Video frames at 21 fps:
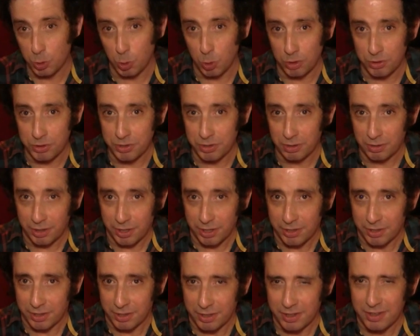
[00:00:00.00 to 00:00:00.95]
George and
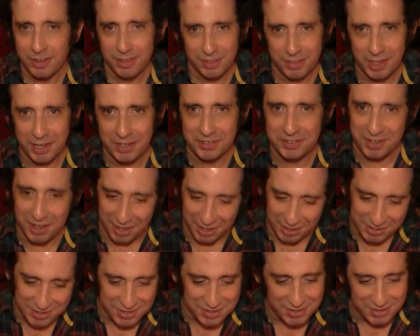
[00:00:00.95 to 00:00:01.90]
Elena. Thanks,
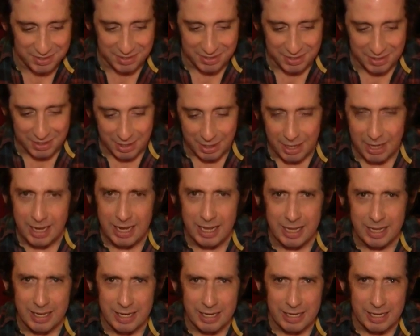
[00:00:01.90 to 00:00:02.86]
guys.
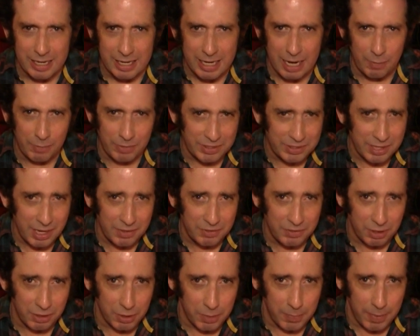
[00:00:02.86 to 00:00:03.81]
Now it
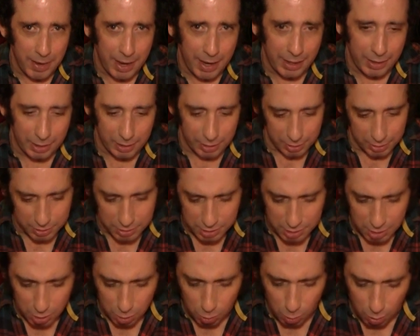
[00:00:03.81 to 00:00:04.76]
says on the
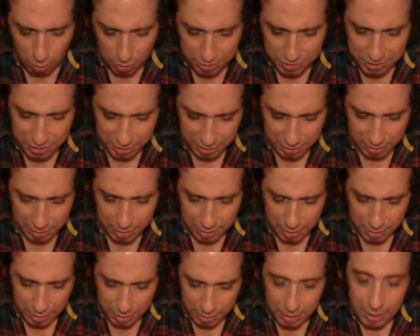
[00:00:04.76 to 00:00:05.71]
package, caution,
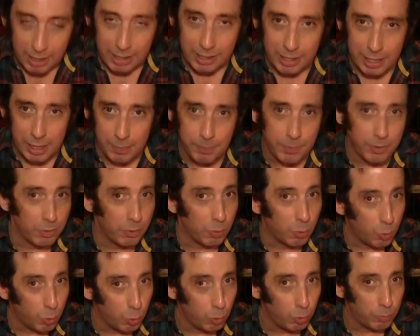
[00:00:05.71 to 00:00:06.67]
keep in a
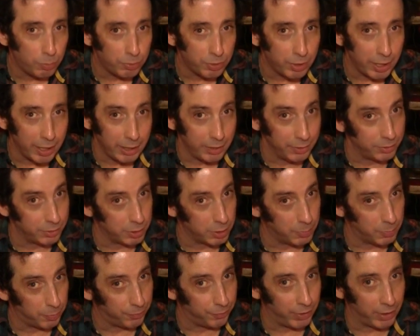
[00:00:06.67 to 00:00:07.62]
cool place
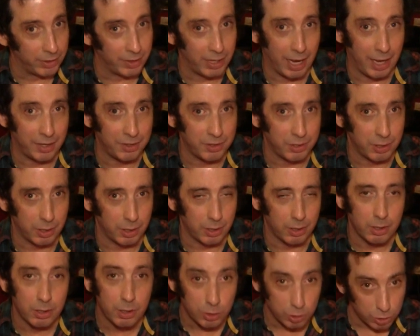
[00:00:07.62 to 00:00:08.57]
to prevent hatching.
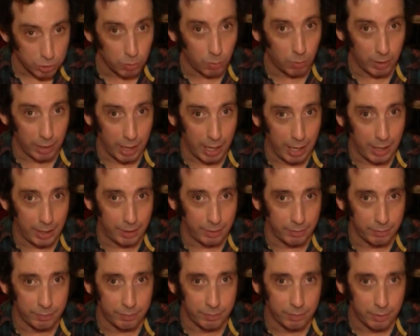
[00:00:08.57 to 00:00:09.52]
So I
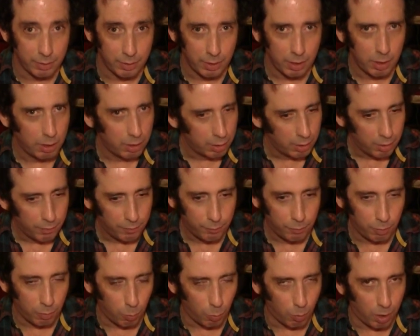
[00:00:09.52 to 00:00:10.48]
have,
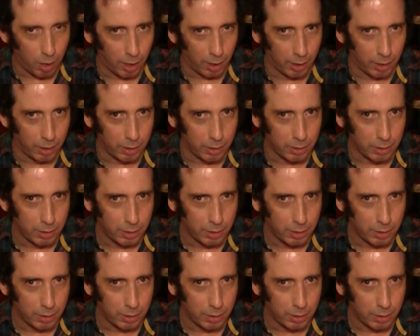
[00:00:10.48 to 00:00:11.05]
for a while.